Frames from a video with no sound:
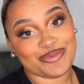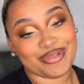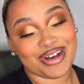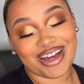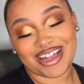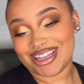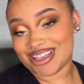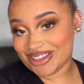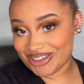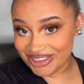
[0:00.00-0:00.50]

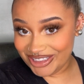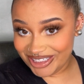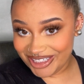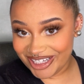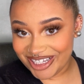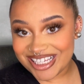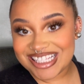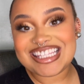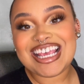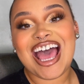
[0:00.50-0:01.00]
my
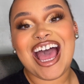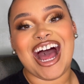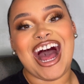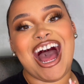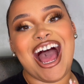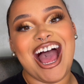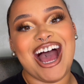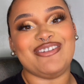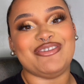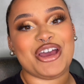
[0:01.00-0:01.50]
looks. I
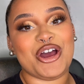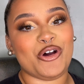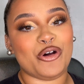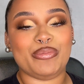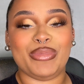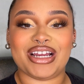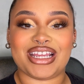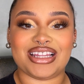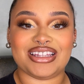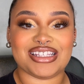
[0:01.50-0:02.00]
have a whole
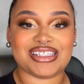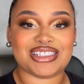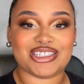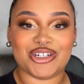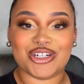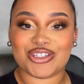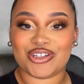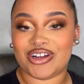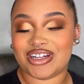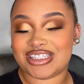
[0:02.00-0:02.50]
bucket list
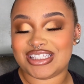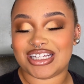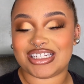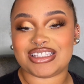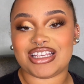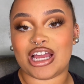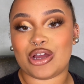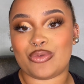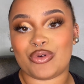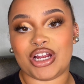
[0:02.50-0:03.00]
series on
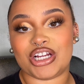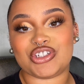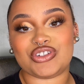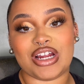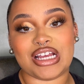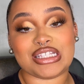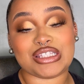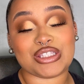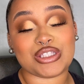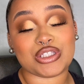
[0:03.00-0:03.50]
TikTok where I
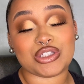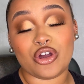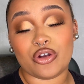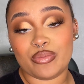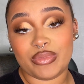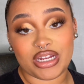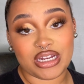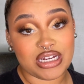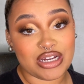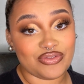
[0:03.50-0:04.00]
try so
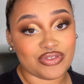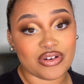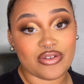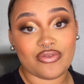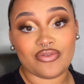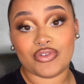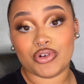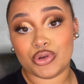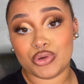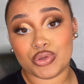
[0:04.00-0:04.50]
many different
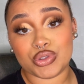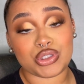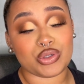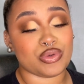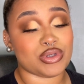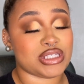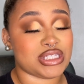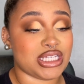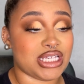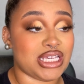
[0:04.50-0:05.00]
foods,
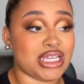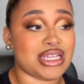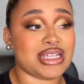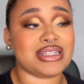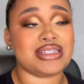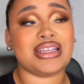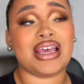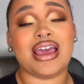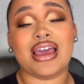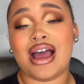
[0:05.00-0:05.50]

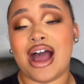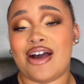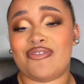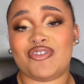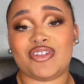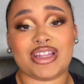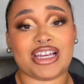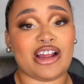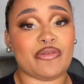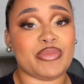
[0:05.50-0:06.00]
cuisines. I
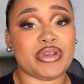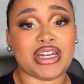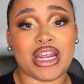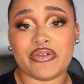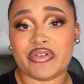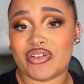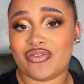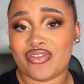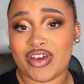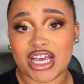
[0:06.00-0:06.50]
feel like I've been to
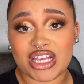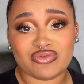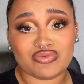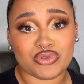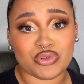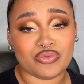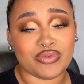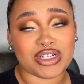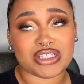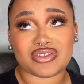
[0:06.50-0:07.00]
every fast
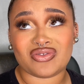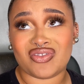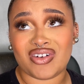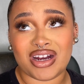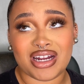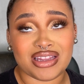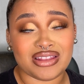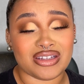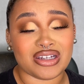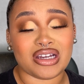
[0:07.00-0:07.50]
food
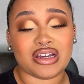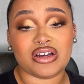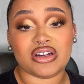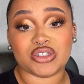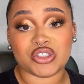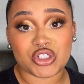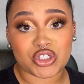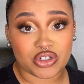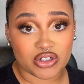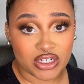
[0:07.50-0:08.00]
restaurant in the
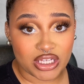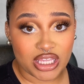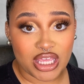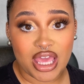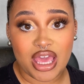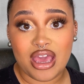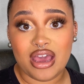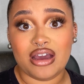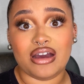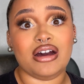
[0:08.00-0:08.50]
country,
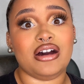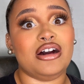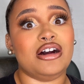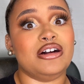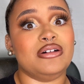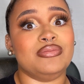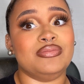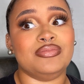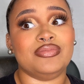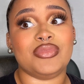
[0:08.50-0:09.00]

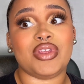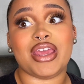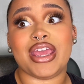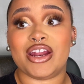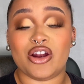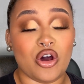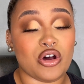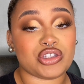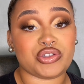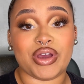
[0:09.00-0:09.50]
and
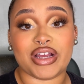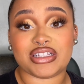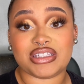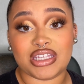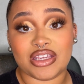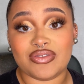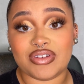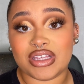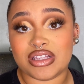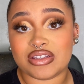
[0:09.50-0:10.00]
also
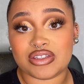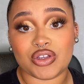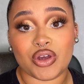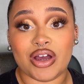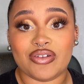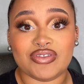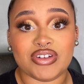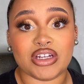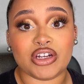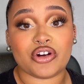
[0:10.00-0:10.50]
activities. So
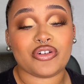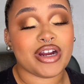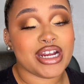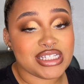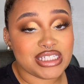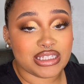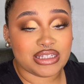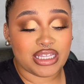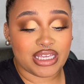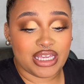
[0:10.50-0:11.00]
I've done
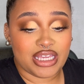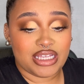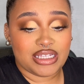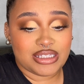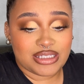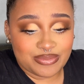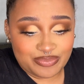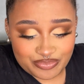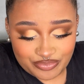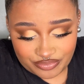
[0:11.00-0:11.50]
crazy
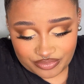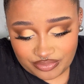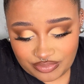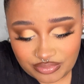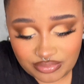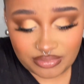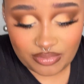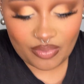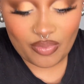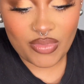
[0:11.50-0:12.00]
things.
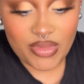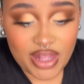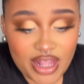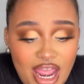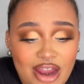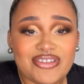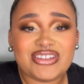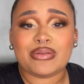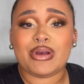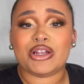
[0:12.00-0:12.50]

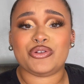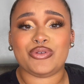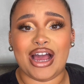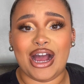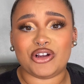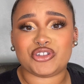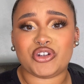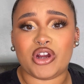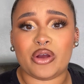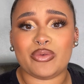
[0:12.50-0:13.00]
Every time I do an
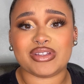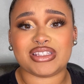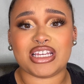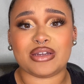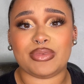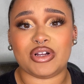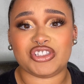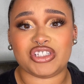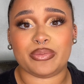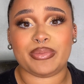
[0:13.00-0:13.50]
outro, I always think
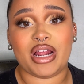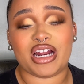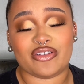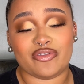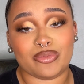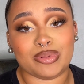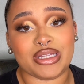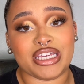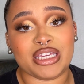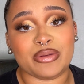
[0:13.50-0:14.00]
about jumping out of a
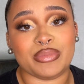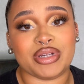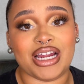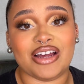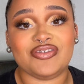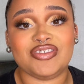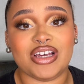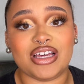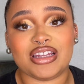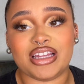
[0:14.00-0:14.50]
plane, but
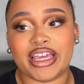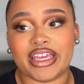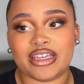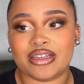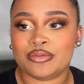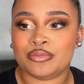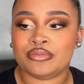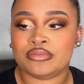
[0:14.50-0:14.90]
I've done like